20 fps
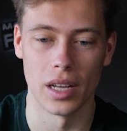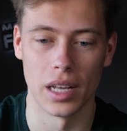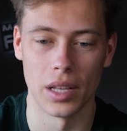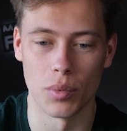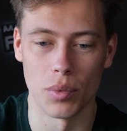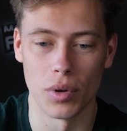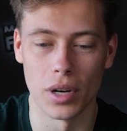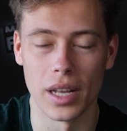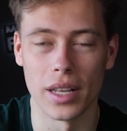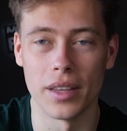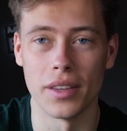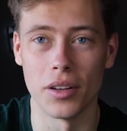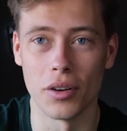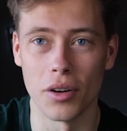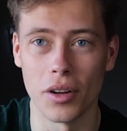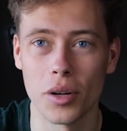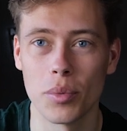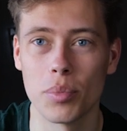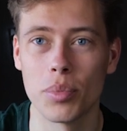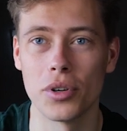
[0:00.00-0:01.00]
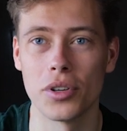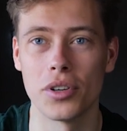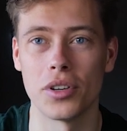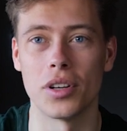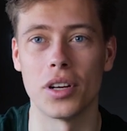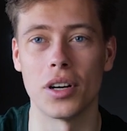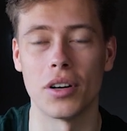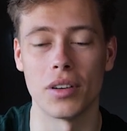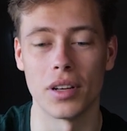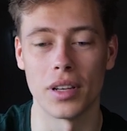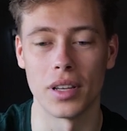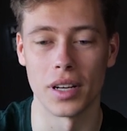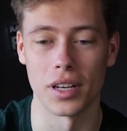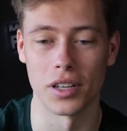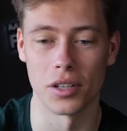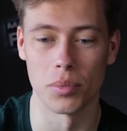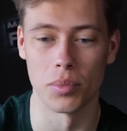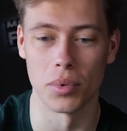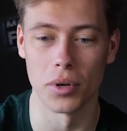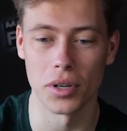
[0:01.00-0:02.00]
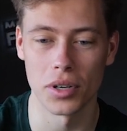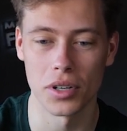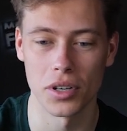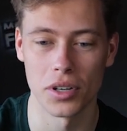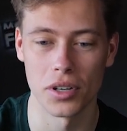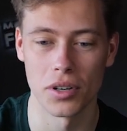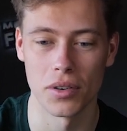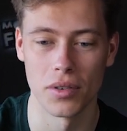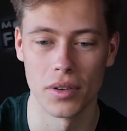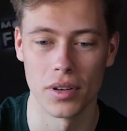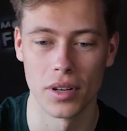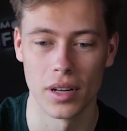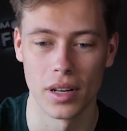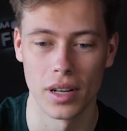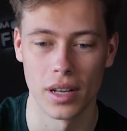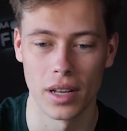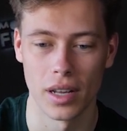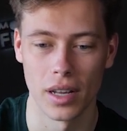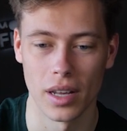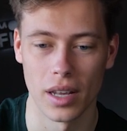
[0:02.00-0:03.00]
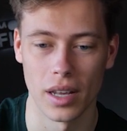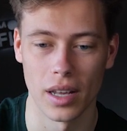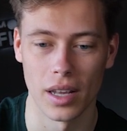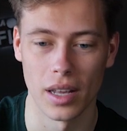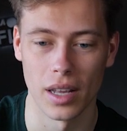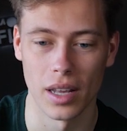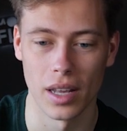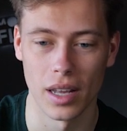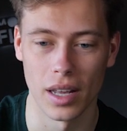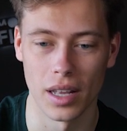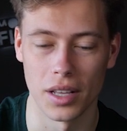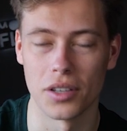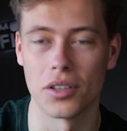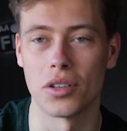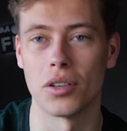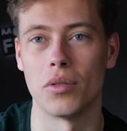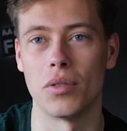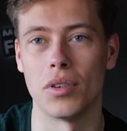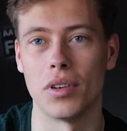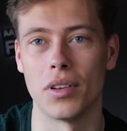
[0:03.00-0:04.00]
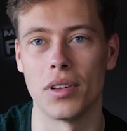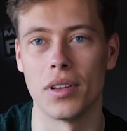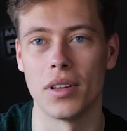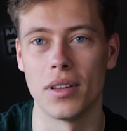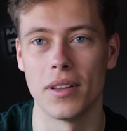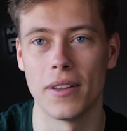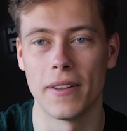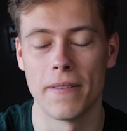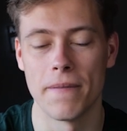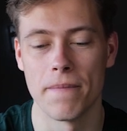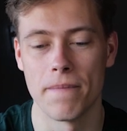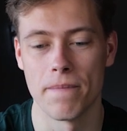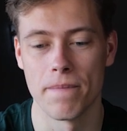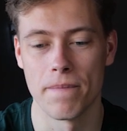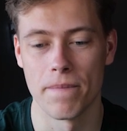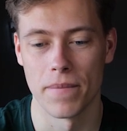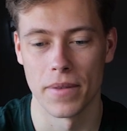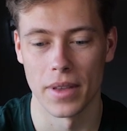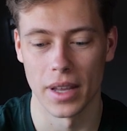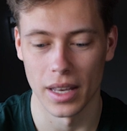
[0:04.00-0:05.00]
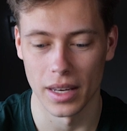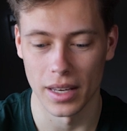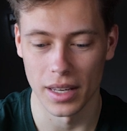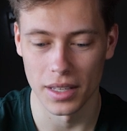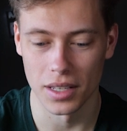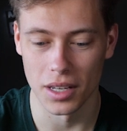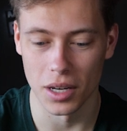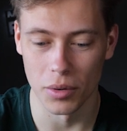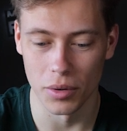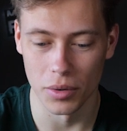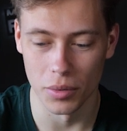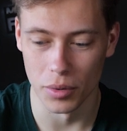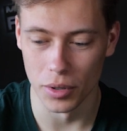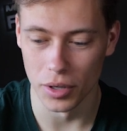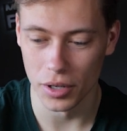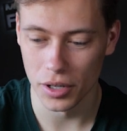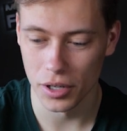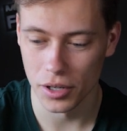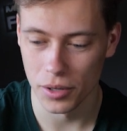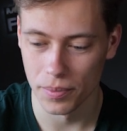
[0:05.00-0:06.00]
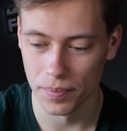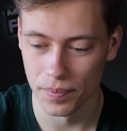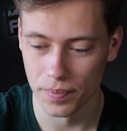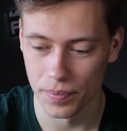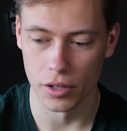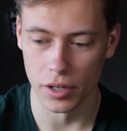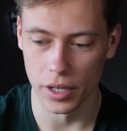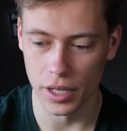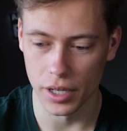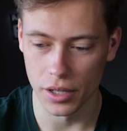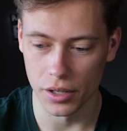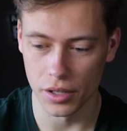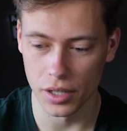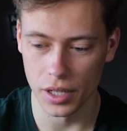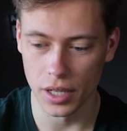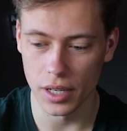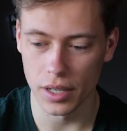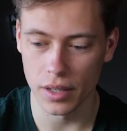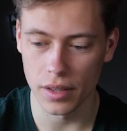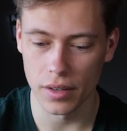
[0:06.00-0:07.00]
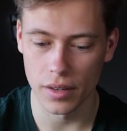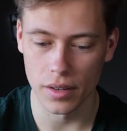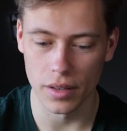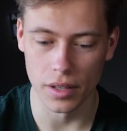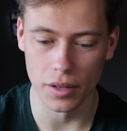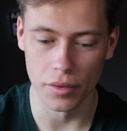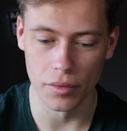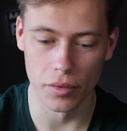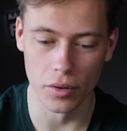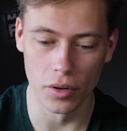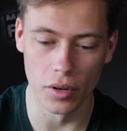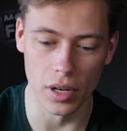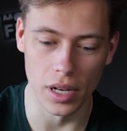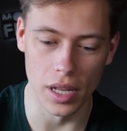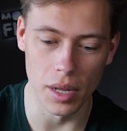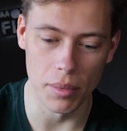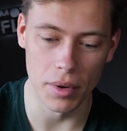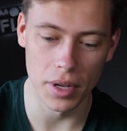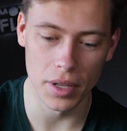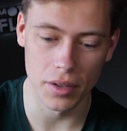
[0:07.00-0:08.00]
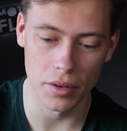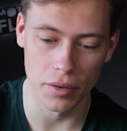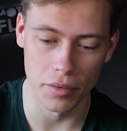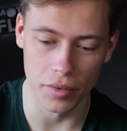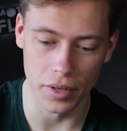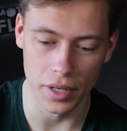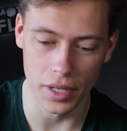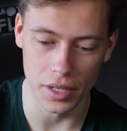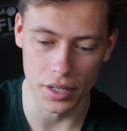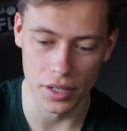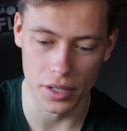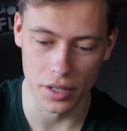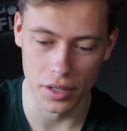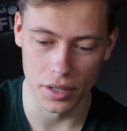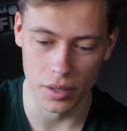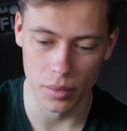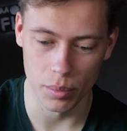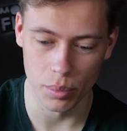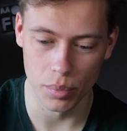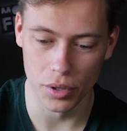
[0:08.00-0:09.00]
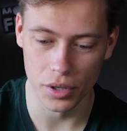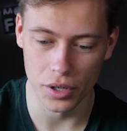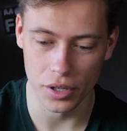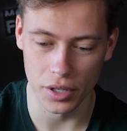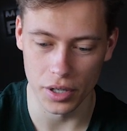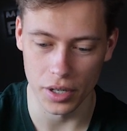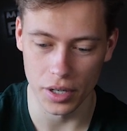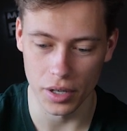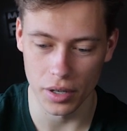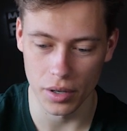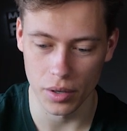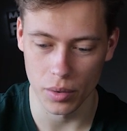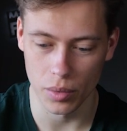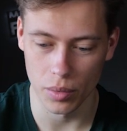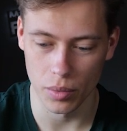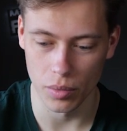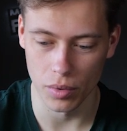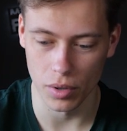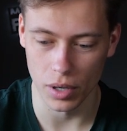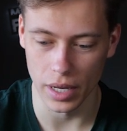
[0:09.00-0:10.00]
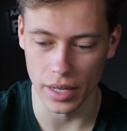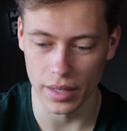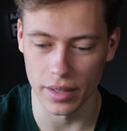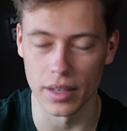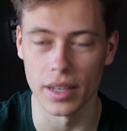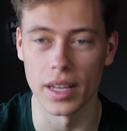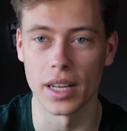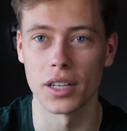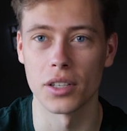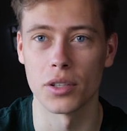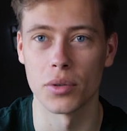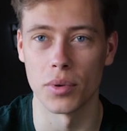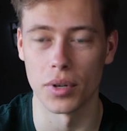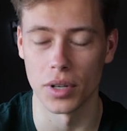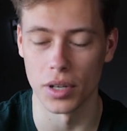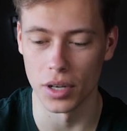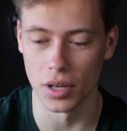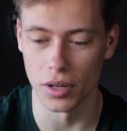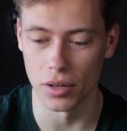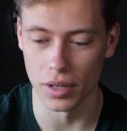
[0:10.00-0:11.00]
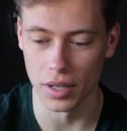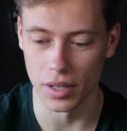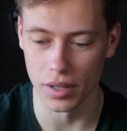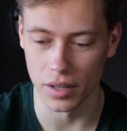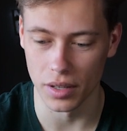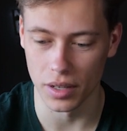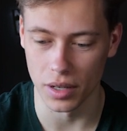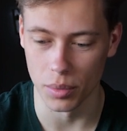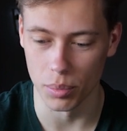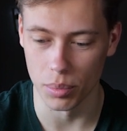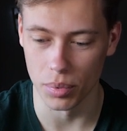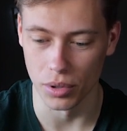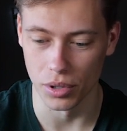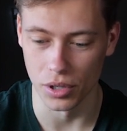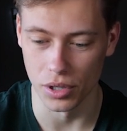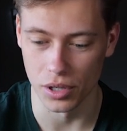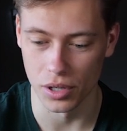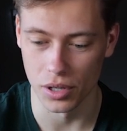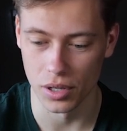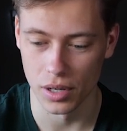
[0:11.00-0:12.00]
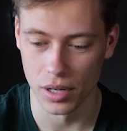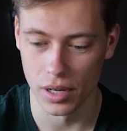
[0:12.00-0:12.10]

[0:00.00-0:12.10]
It will let the other pusher know that there's a box, and so on. And that's how it works. So here you see it, the front limit of each pusher will let the next one know that it can push.